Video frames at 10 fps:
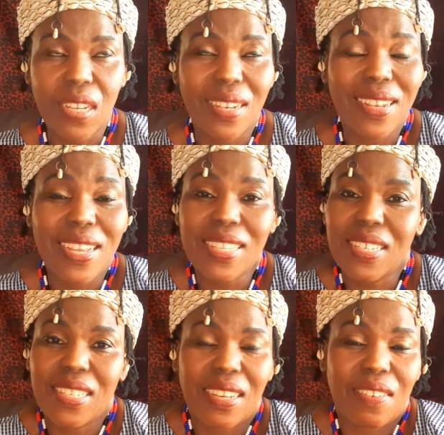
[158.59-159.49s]

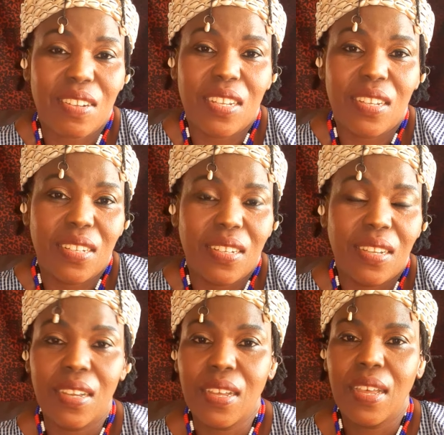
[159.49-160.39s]
necessary
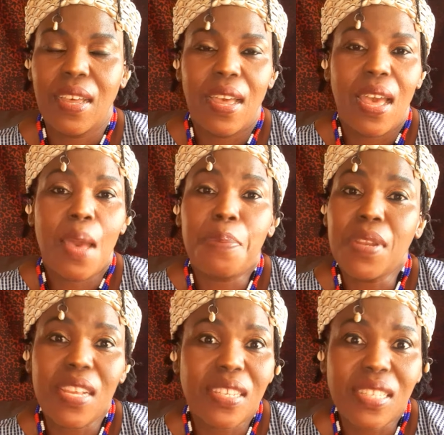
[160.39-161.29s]

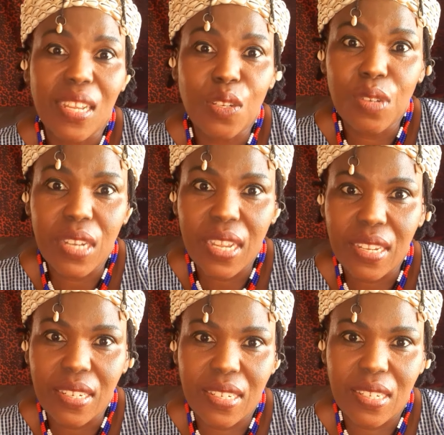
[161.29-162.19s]
happiness that you
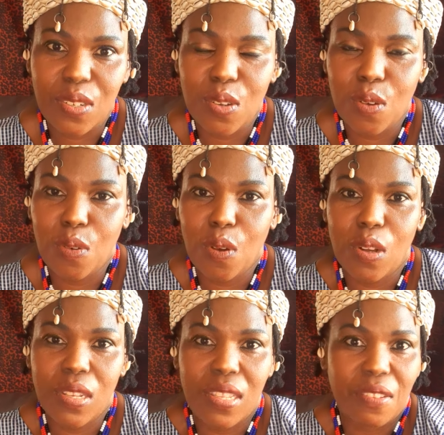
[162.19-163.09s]
need, you know,
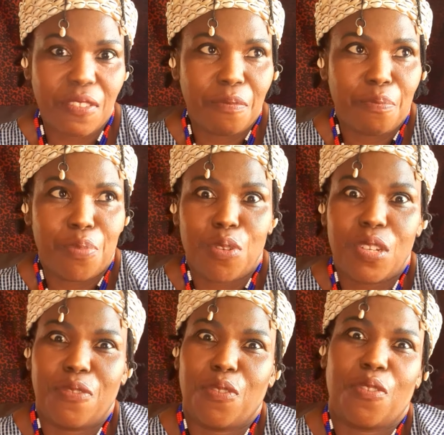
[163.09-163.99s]
all the
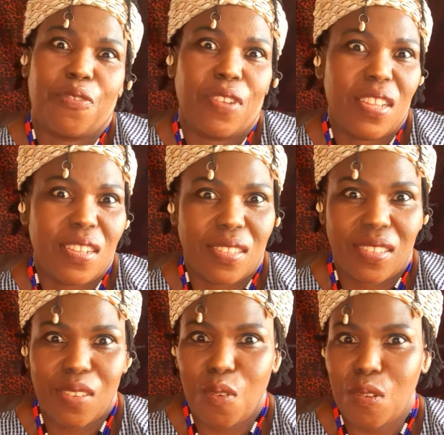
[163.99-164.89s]
beautiful
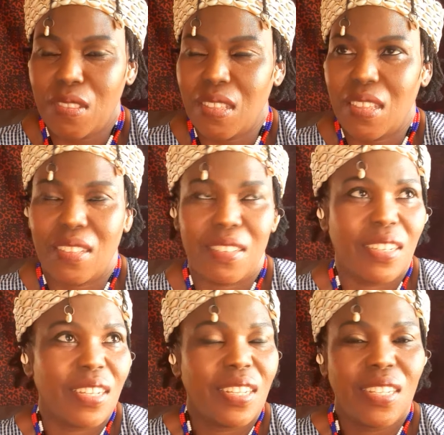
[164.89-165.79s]
feelings, all the,
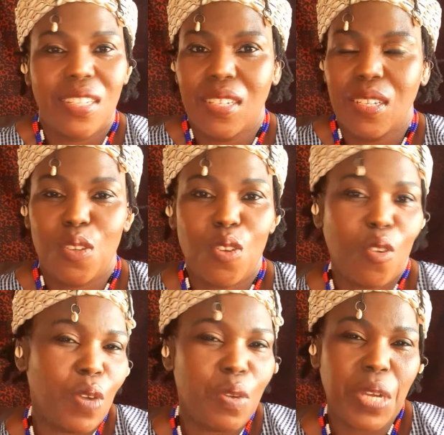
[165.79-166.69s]
you know,
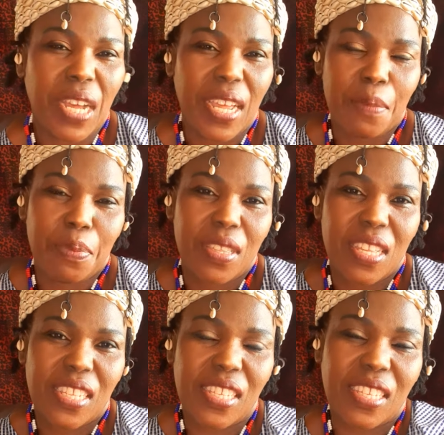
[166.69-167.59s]
when we are happy,
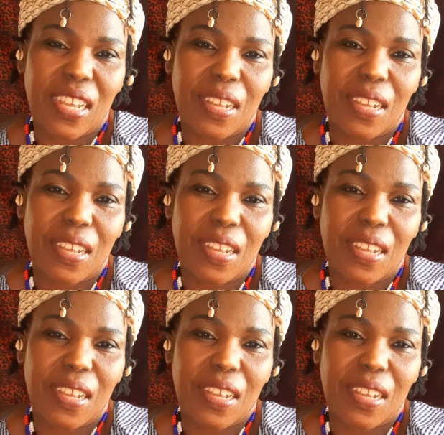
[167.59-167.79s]
there's